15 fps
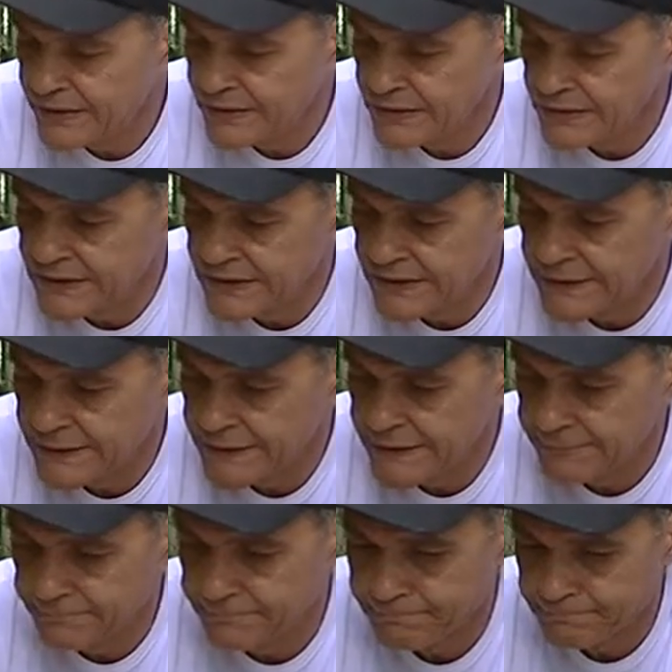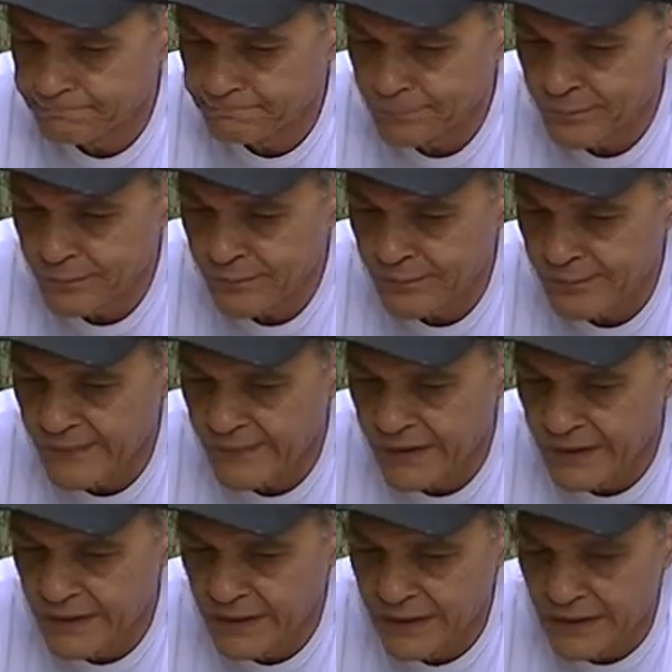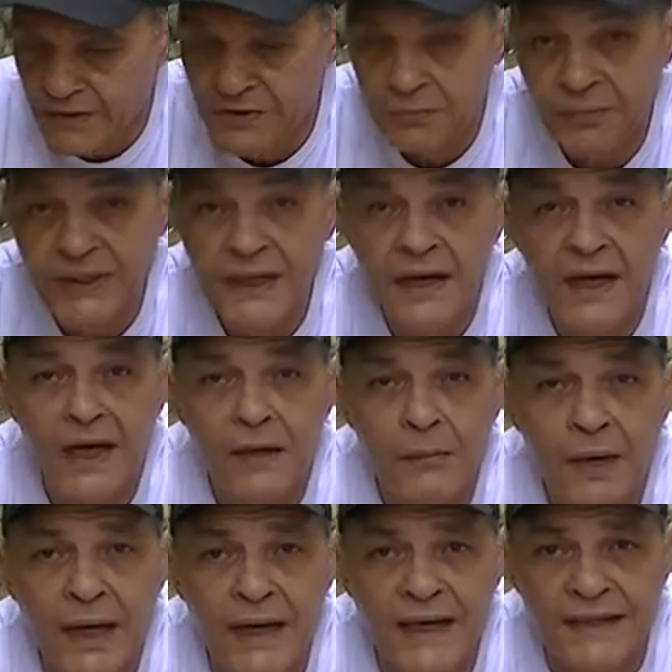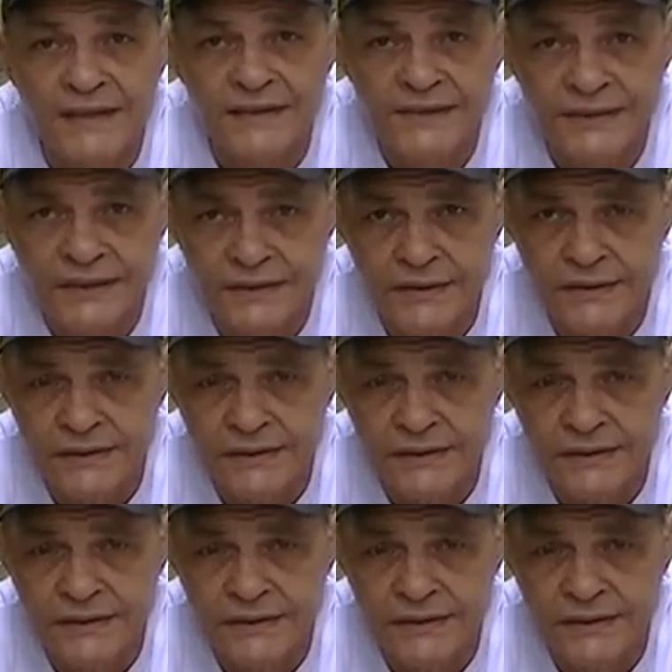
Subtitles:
on the spring carbines